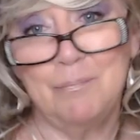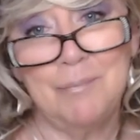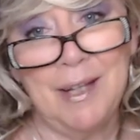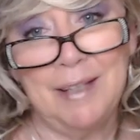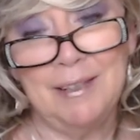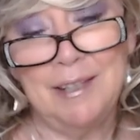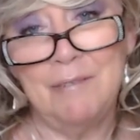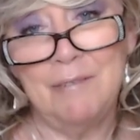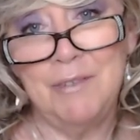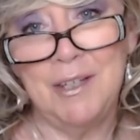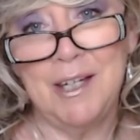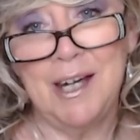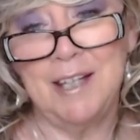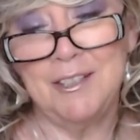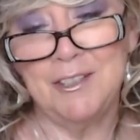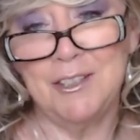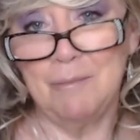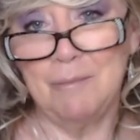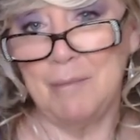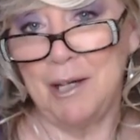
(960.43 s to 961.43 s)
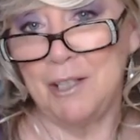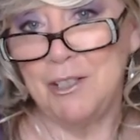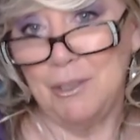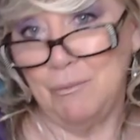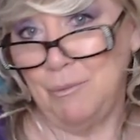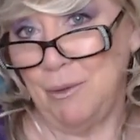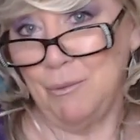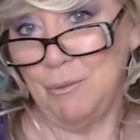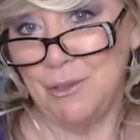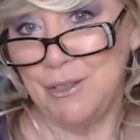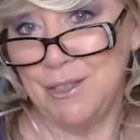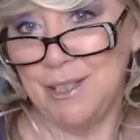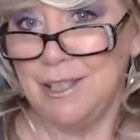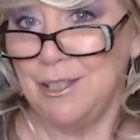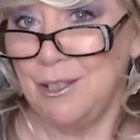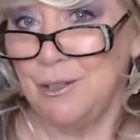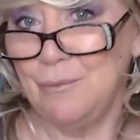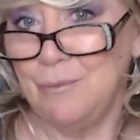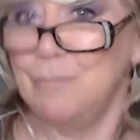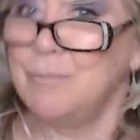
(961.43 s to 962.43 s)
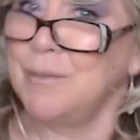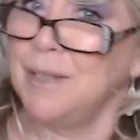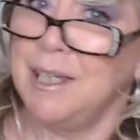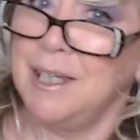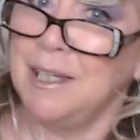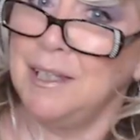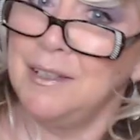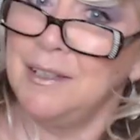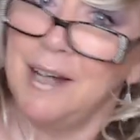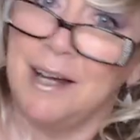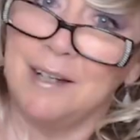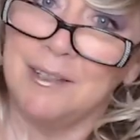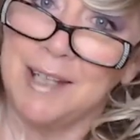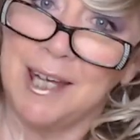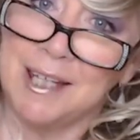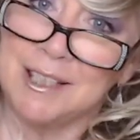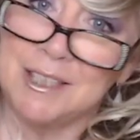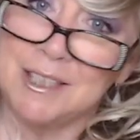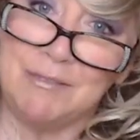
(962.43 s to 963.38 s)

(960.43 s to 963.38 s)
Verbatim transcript: Love you guys so much, and we will see you in our next